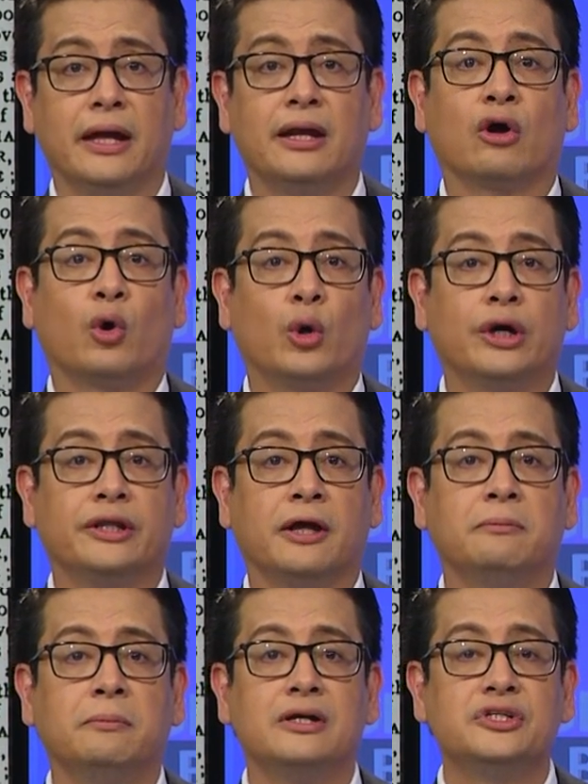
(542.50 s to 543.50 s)
and accord
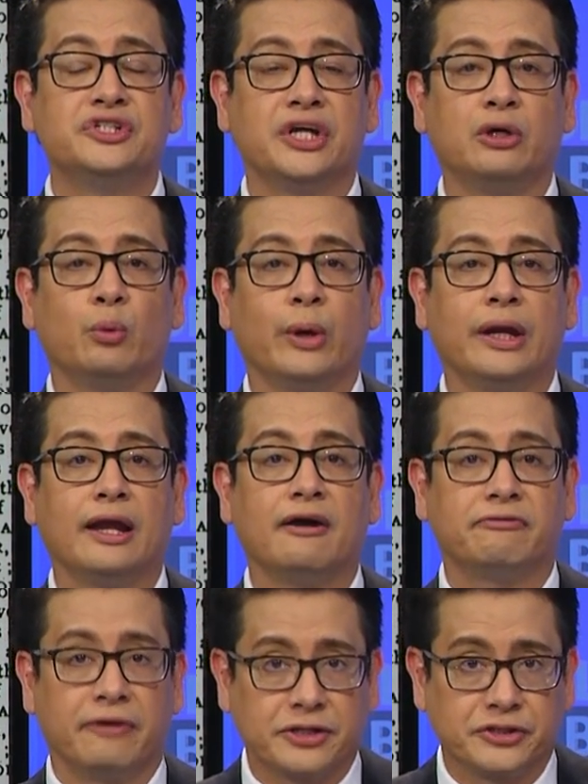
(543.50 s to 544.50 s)
them genuine
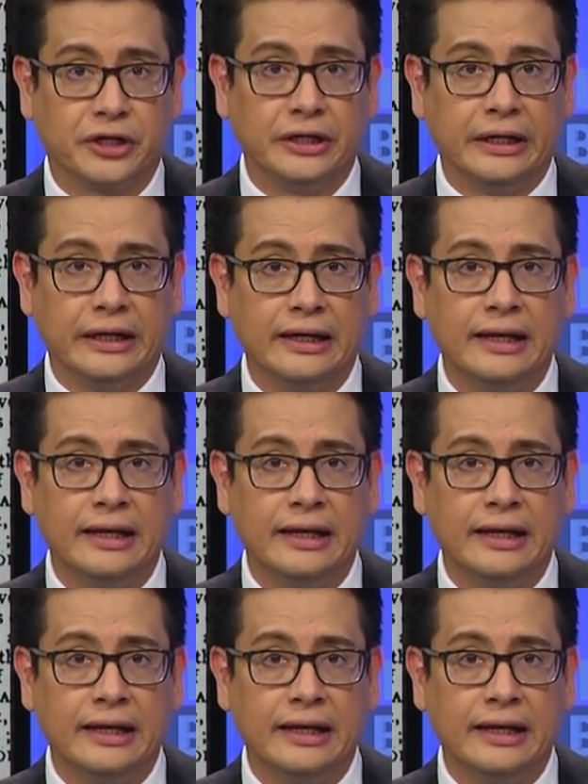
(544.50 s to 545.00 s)
affection.